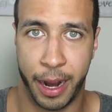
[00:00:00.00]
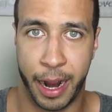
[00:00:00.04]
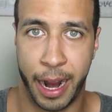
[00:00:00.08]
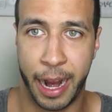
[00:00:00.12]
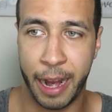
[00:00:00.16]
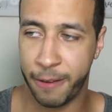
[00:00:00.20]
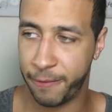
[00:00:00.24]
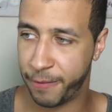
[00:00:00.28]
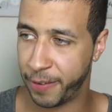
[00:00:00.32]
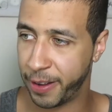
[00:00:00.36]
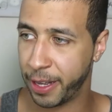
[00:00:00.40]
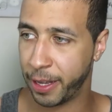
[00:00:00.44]

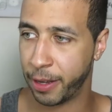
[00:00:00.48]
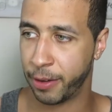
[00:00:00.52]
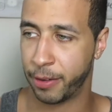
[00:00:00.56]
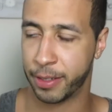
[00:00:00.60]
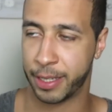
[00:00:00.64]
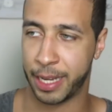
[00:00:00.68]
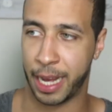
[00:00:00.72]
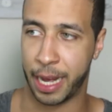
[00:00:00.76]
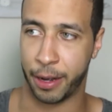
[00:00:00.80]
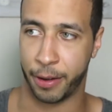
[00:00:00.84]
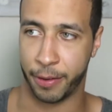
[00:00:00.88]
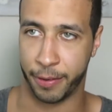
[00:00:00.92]
I have
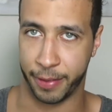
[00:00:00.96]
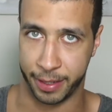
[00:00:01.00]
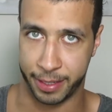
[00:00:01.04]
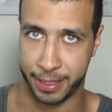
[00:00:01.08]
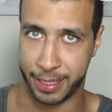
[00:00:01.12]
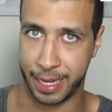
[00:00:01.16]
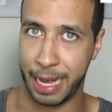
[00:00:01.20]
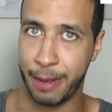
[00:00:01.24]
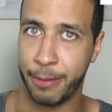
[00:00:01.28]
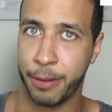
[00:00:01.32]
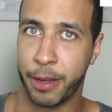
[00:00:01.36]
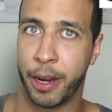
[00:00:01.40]
videos that are the
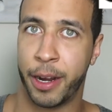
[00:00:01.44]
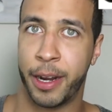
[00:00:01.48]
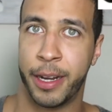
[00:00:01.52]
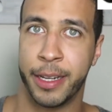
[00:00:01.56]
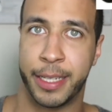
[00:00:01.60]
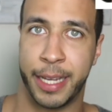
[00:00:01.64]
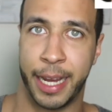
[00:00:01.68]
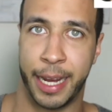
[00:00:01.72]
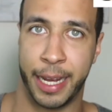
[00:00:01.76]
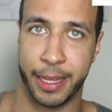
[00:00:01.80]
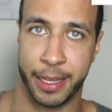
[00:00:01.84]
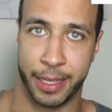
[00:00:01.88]
same
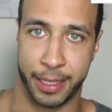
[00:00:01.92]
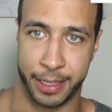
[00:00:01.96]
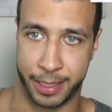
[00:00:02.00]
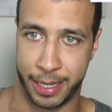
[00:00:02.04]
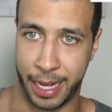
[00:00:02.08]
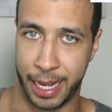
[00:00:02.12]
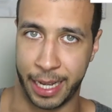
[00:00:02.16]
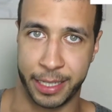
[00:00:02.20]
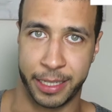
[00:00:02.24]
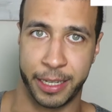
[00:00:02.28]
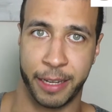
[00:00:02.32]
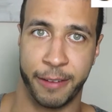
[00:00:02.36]
content, the
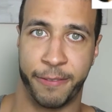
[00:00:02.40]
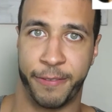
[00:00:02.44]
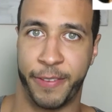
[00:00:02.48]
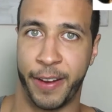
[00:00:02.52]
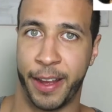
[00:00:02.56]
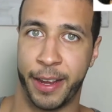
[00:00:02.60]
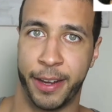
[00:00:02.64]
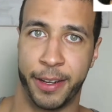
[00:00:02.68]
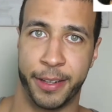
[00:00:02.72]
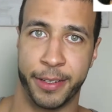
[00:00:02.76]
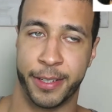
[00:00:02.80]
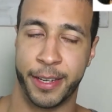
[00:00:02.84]
sexting
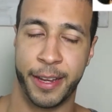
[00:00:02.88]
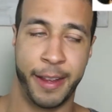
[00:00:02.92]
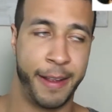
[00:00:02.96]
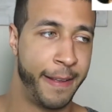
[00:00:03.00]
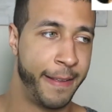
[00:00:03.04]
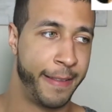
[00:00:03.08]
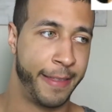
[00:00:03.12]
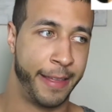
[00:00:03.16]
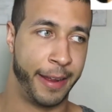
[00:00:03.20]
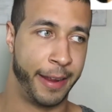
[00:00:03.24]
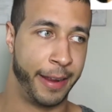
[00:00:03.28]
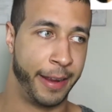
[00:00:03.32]
fails,
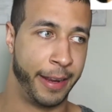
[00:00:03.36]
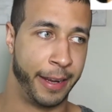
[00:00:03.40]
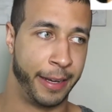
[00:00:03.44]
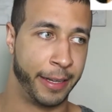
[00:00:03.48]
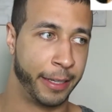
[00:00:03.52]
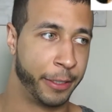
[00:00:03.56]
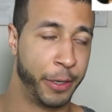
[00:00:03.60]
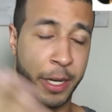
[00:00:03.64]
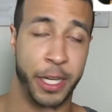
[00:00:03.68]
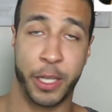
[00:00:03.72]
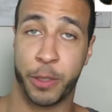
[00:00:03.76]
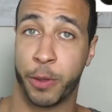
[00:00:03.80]

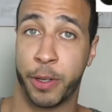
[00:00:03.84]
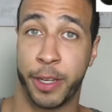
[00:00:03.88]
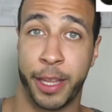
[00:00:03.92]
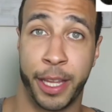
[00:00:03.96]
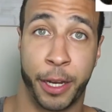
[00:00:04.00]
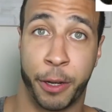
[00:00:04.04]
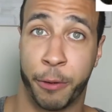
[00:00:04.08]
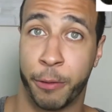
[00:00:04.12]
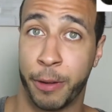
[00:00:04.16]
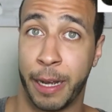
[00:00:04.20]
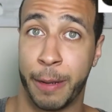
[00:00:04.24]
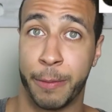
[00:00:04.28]
the
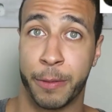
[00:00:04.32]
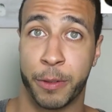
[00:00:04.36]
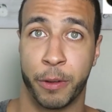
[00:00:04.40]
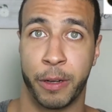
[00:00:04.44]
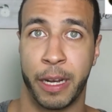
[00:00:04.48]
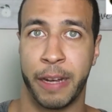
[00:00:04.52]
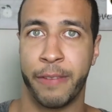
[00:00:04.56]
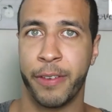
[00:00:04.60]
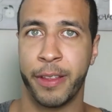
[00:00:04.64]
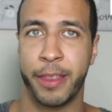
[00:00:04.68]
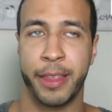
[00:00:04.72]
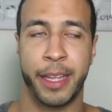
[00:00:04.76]
cringeworthy creeps,
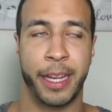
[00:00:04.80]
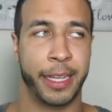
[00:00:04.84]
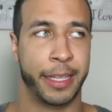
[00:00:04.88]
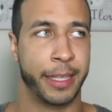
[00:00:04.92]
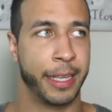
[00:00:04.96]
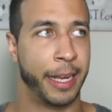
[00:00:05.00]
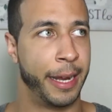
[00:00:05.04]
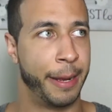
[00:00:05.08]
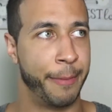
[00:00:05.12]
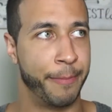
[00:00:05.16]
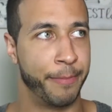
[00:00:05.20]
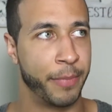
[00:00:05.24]
or even
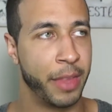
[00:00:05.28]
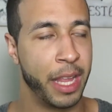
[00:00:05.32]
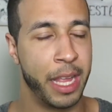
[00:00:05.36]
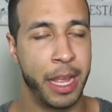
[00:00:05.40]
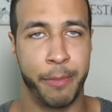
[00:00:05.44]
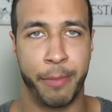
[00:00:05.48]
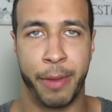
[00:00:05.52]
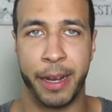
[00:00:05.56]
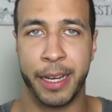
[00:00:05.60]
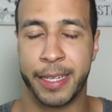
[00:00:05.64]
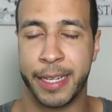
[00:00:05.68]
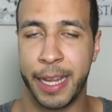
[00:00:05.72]
like
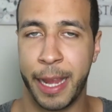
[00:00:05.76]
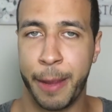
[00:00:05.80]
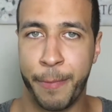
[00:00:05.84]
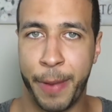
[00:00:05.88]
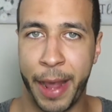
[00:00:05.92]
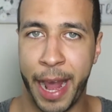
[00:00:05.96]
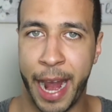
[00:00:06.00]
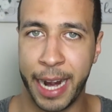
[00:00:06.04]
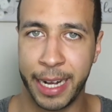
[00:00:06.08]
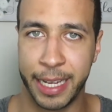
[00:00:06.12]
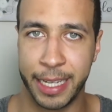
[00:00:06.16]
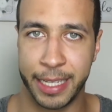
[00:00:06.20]
my
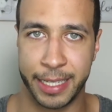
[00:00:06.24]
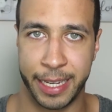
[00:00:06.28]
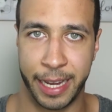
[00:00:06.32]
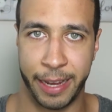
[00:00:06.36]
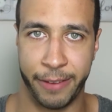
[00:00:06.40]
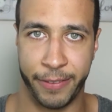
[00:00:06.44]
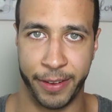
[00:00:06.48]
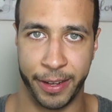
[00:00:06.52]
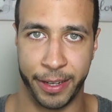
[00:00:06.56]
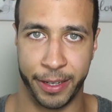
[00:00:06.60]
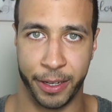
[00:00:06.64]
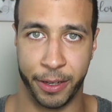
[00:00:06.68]
St. Patty's
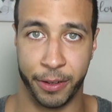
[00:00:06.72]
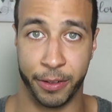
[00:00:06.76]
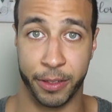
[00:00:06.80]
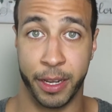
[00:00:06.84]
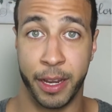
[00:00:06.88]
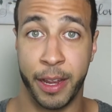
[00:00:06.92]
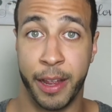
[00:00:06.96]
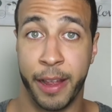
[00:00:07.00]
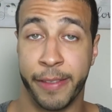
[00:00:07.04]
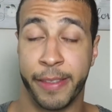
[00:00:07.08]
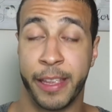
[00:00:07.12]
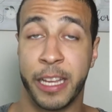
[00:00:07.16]
Day
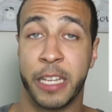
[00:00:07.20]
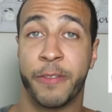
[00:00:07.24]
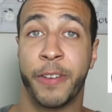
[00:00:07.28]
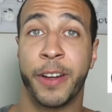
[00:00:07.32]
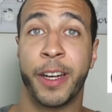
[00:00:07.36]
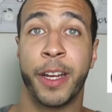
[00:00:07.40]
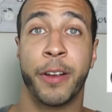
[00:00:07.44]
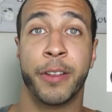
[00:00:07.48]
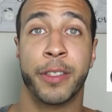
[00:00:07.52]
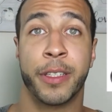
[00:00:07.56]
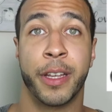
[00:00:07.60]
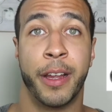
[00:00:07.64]
videos. These
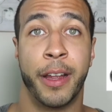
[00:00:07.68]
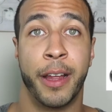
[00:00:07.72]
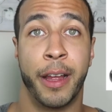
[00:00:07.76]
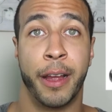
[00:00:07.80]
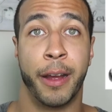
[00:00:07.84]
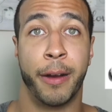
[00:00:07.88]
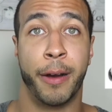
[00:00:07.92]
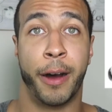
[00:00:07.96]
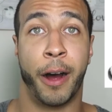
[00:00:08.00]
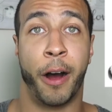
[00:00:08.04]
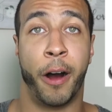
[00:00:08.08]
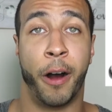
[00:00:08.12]
videos
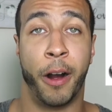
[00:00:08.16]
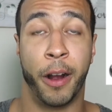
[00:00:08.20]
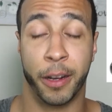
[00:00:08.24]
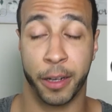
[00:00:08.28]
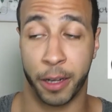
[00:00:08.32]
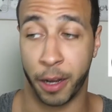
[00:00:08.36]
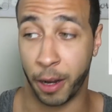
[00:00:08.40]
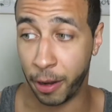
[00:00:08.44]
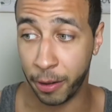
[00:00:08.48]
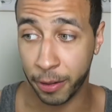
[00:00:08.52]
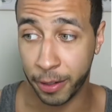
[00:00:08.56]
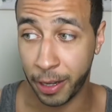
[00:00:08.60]

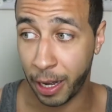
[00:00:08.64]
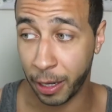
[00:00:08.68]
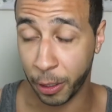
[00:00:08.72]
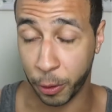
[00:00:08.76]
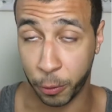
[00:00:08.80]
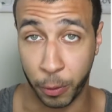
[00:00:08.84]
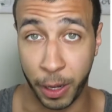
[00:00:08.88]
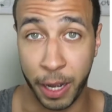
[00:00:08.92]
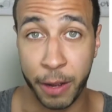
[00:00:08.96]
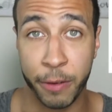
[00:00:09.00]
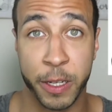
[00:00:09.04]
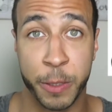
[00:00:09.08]
all
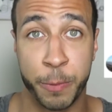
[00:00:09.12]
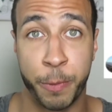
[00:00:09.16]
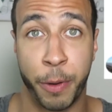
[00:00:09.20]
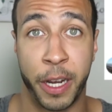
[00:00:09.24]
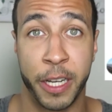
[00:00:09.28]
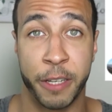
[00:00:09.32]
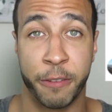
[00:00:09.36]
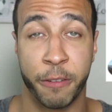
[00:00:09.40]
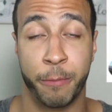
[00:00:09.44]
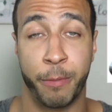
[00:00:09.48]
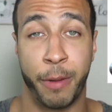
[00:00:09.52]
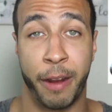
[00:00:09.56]
got great
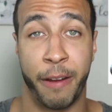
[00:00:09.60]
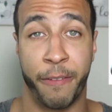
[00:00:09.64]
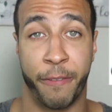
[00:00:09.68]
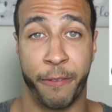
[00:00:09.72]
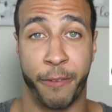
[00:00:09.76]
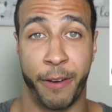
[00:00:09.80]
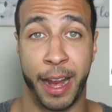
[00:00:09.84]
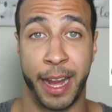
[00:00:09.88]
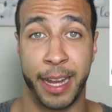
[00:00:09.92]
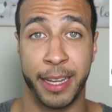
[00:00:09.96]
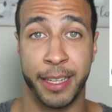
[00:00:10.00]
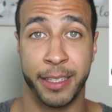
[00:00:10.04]
response from my
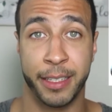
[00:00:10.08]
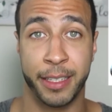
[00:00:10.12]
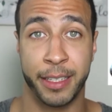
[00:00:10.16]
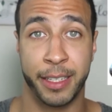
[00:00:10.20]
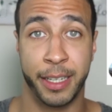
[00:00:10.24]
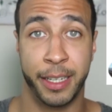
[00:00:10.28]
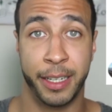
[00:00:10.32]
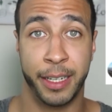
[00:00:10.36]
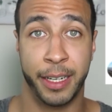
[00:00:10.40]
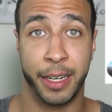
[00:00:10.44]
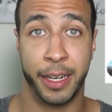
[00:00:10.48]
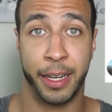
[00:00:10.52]

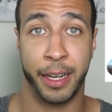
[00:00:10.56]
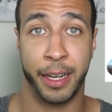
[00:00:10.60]
friends,